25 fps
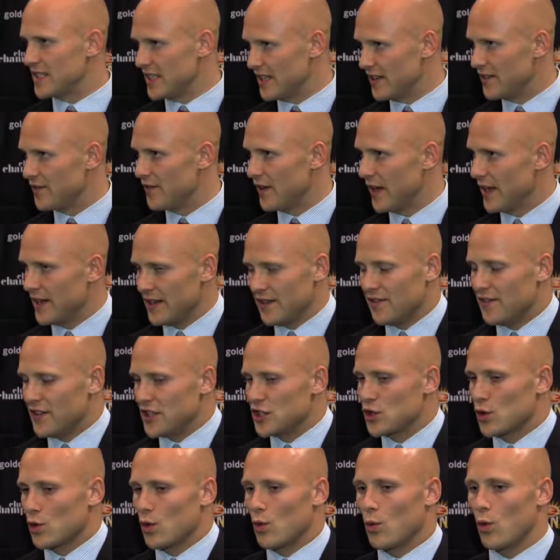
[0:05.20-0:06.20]
it's an
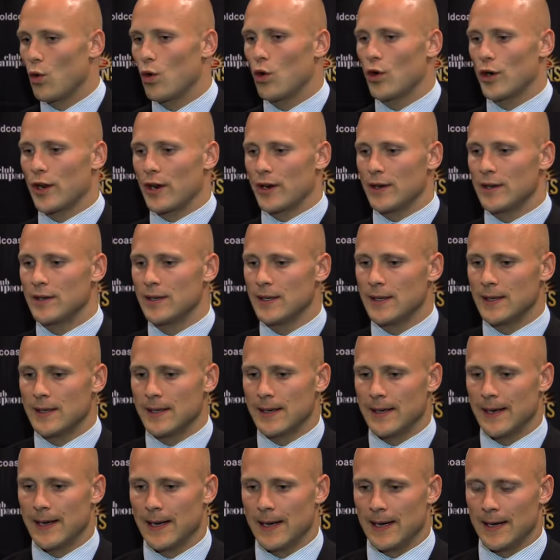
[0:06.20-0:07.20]
individual award, and
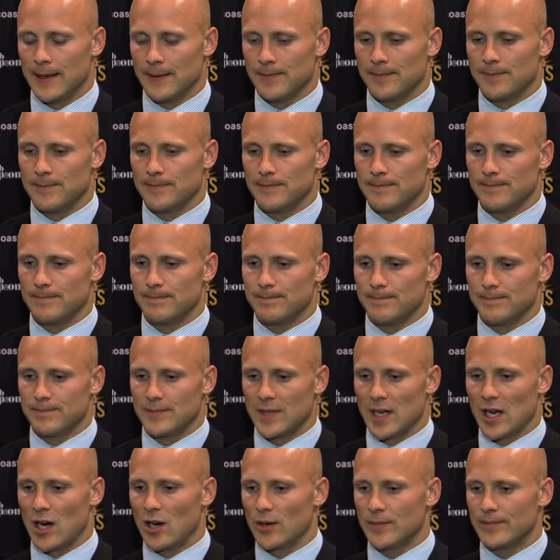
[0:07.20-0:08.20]

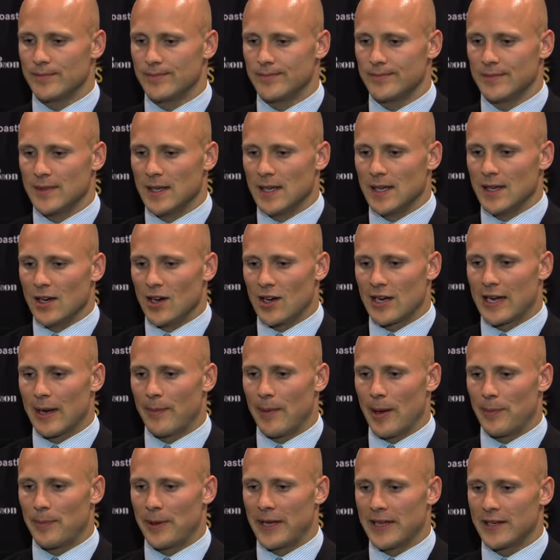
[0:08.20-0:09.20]
you know, I
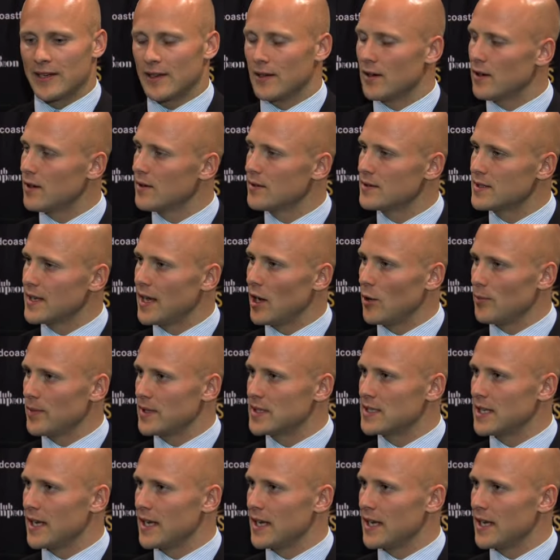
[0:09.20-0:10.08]
come up here to help the